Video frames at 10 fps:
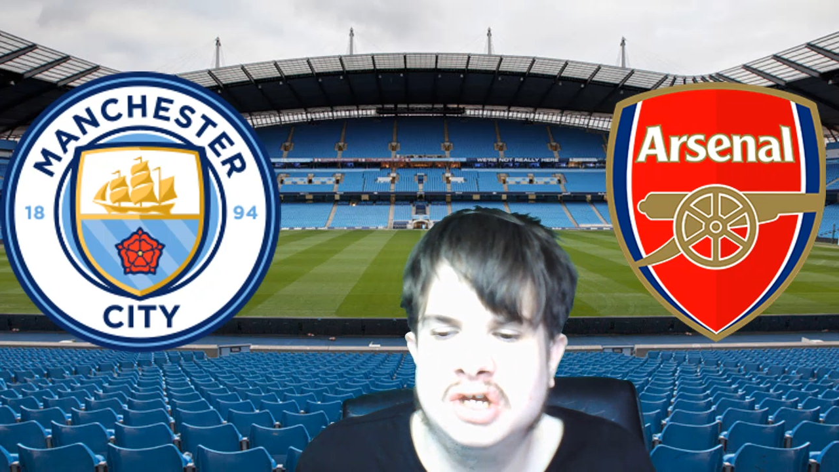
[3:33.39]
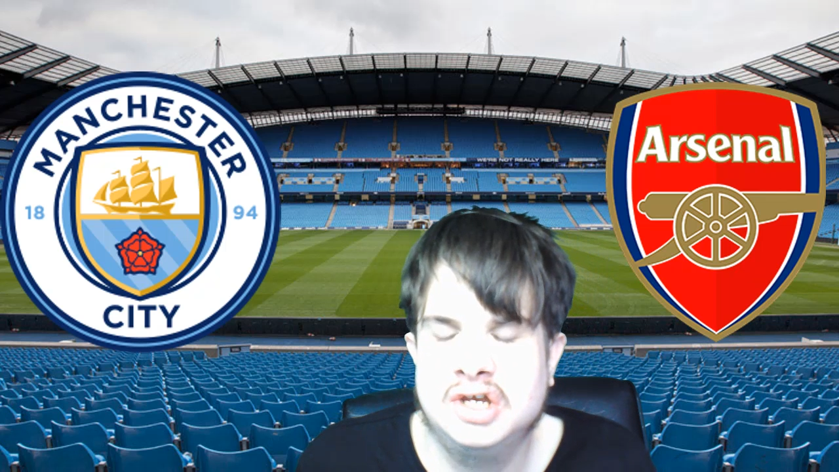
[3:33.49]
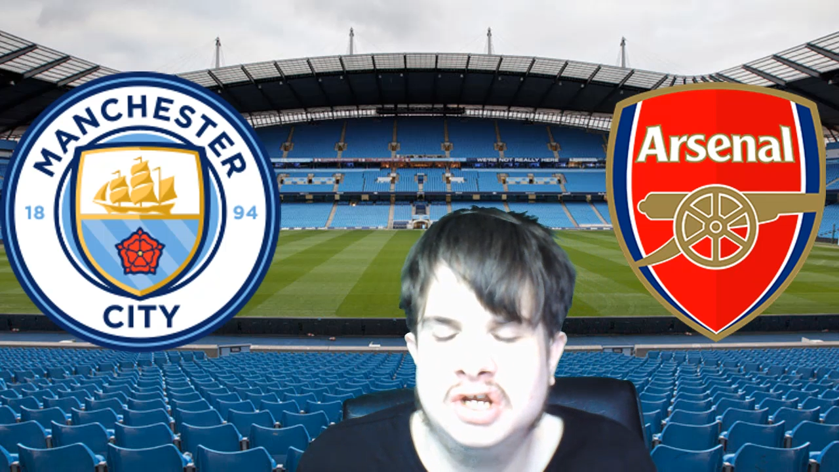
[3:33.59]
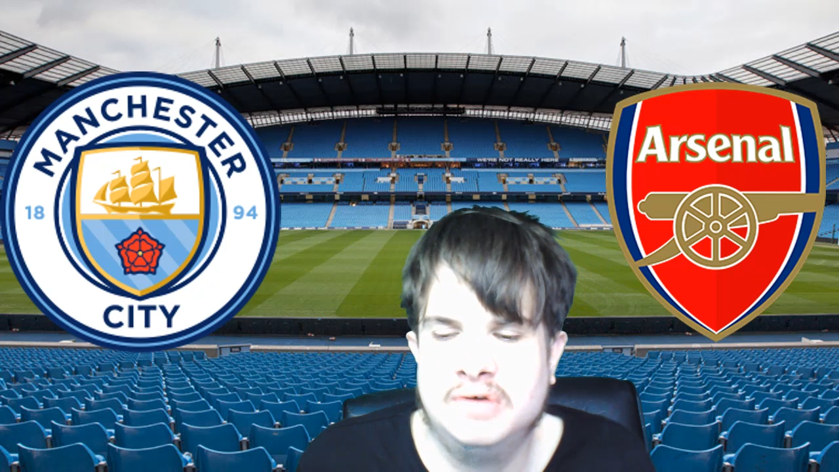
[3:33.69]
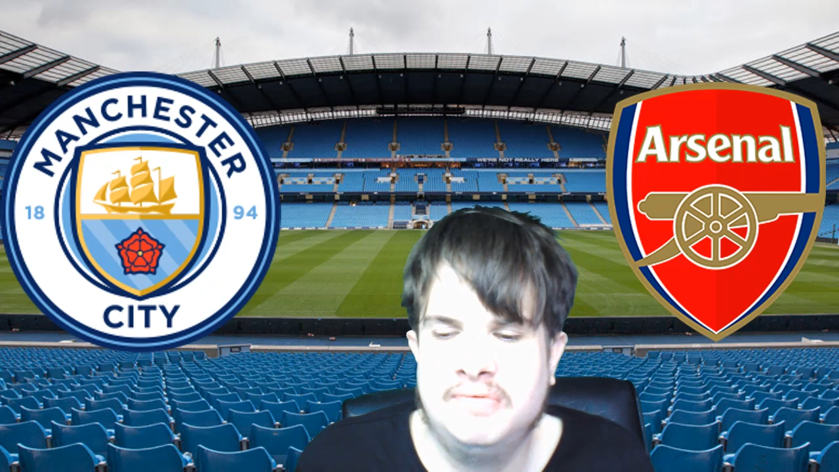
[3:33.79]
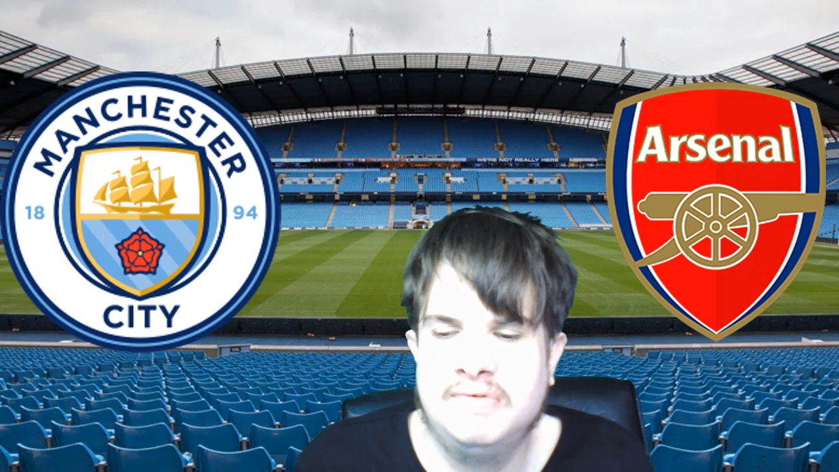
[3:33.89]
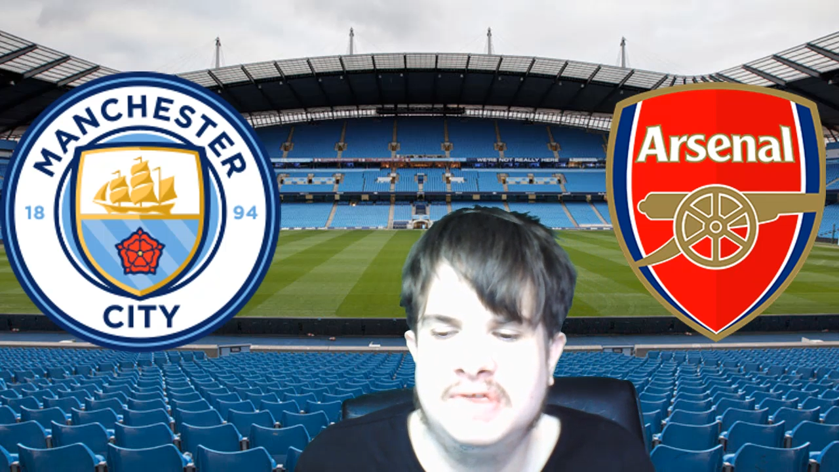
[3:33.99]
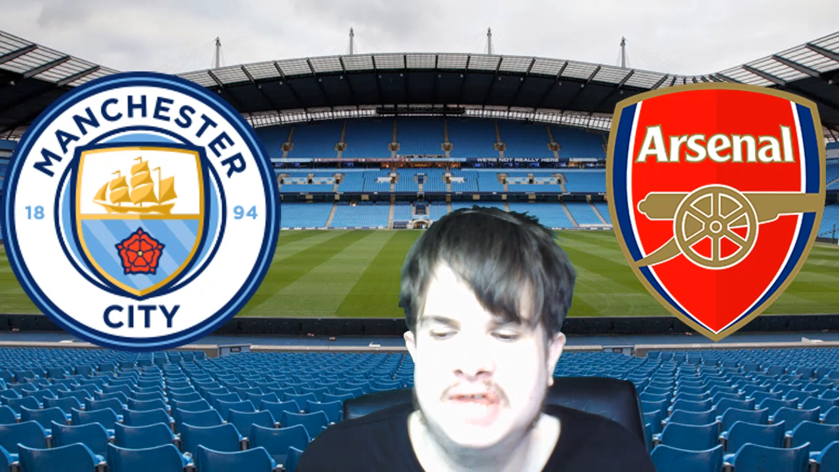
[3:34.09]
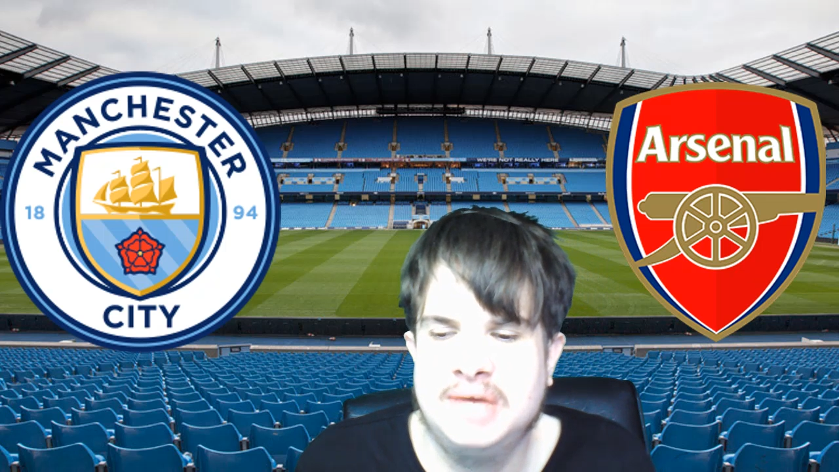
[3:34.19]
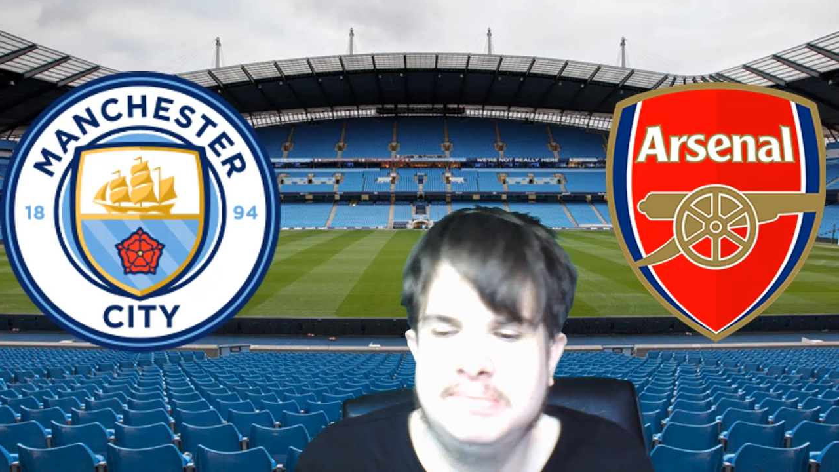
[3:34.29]
you know, for
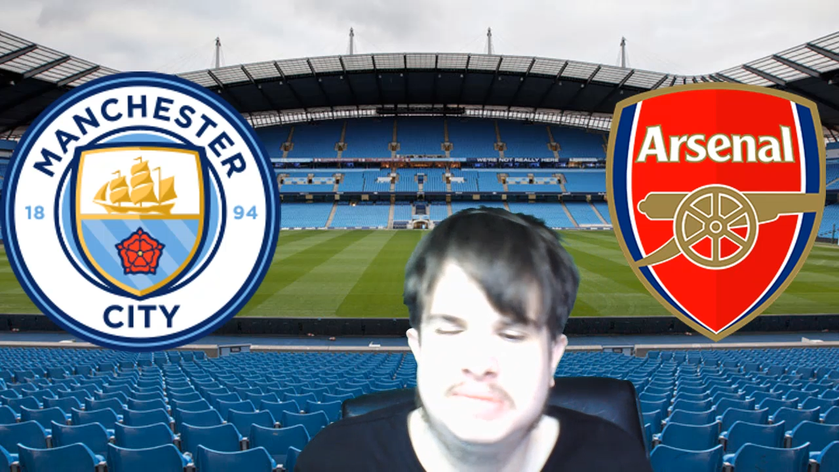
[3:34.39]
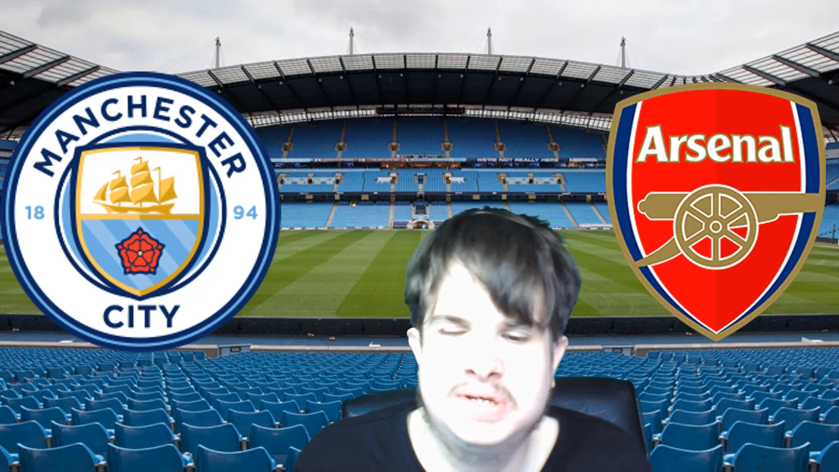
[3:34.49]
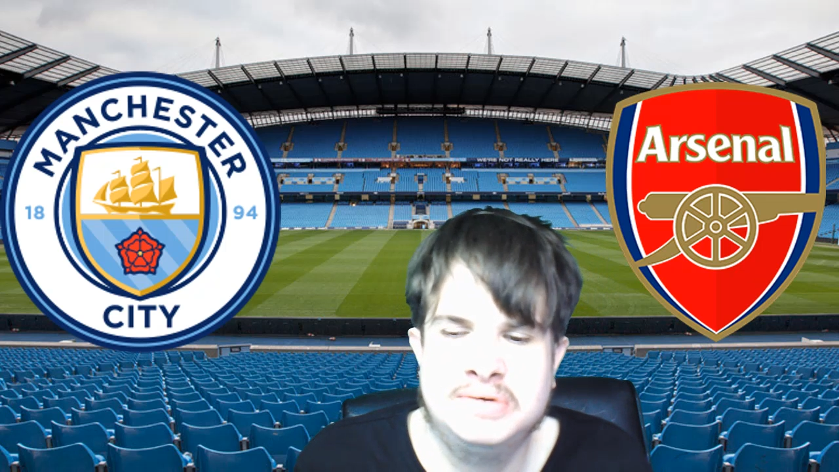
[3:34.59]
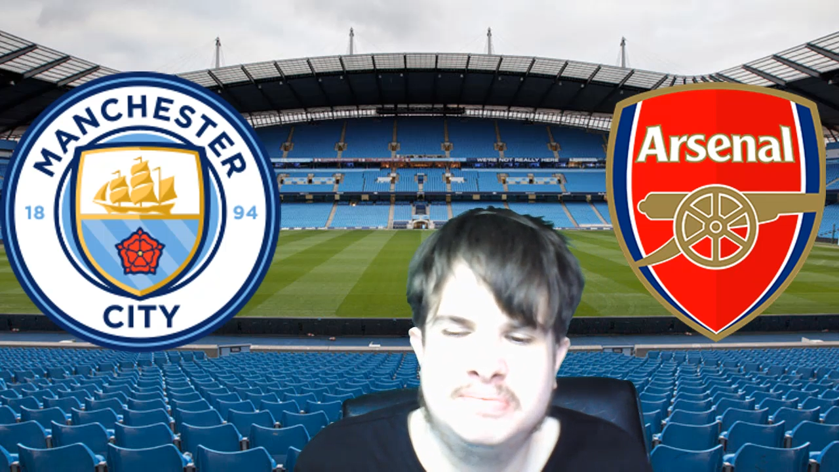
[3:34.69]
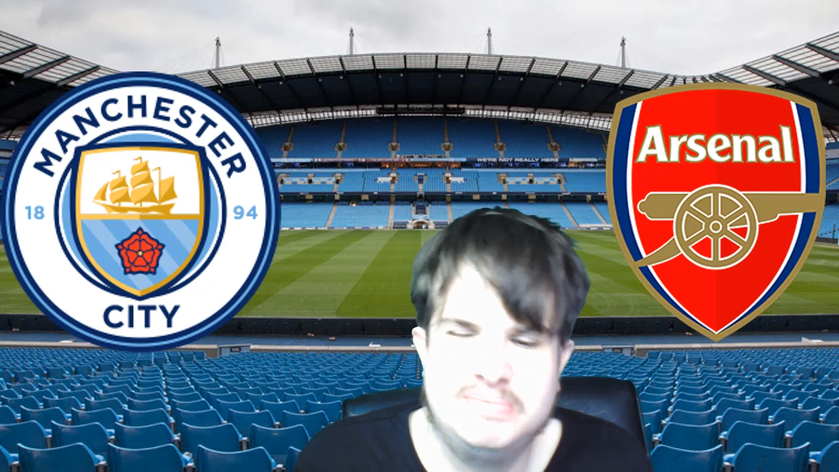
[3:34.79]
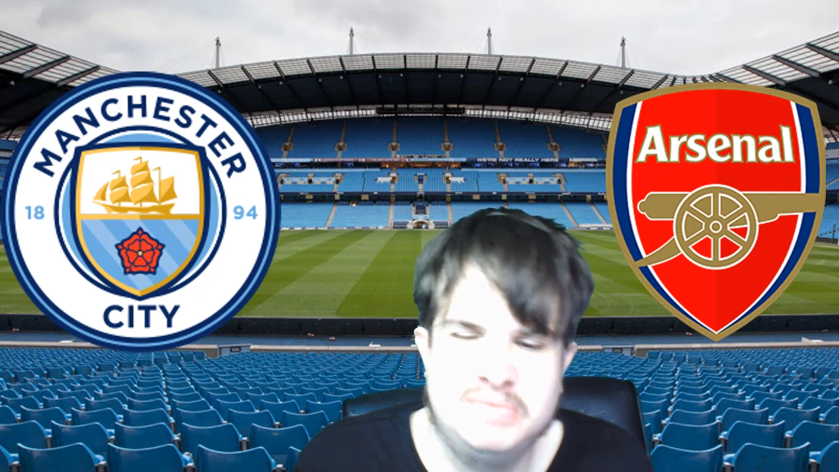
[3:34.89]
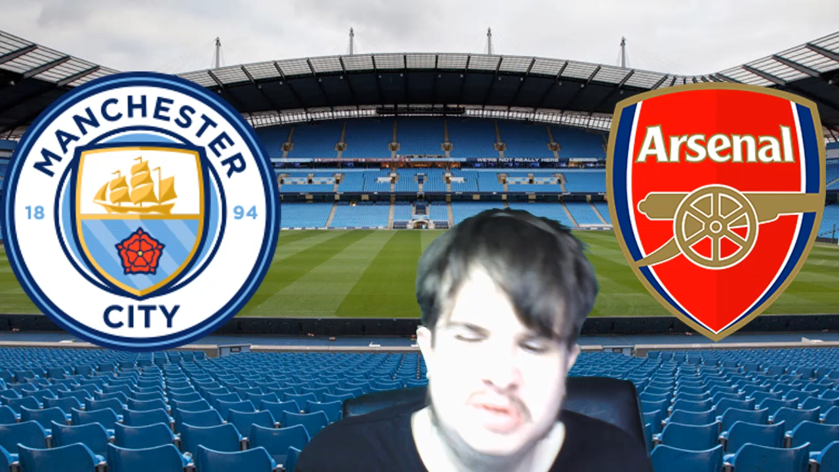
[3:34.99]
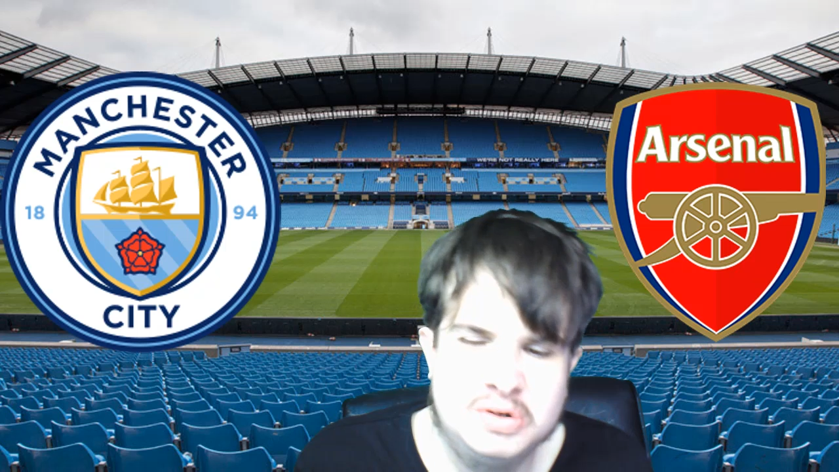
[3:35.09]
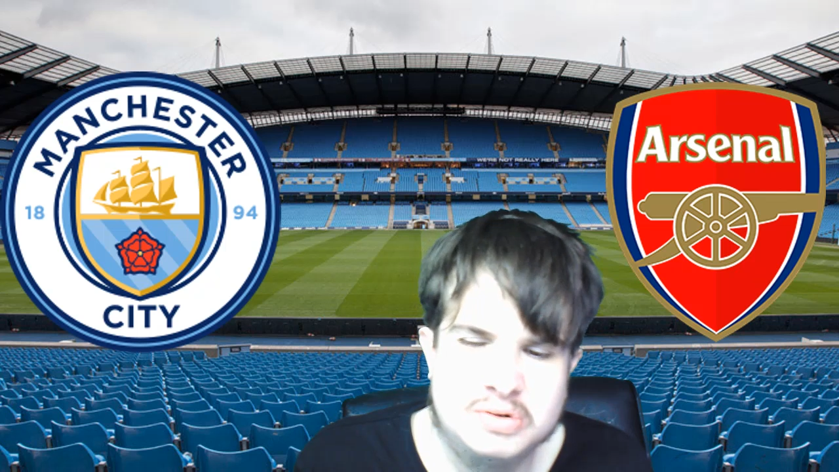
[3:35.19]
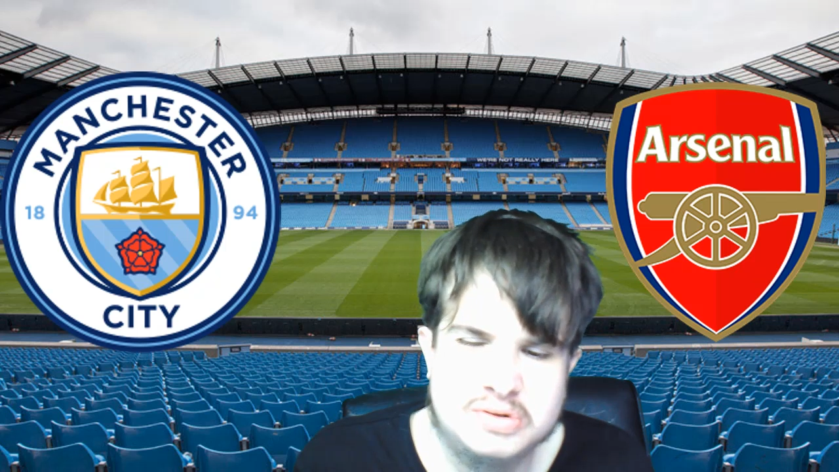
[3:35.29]
them to
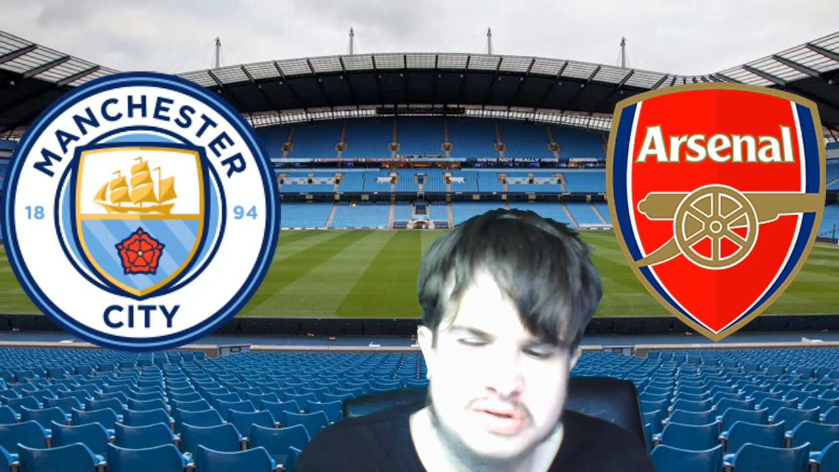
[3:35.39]
not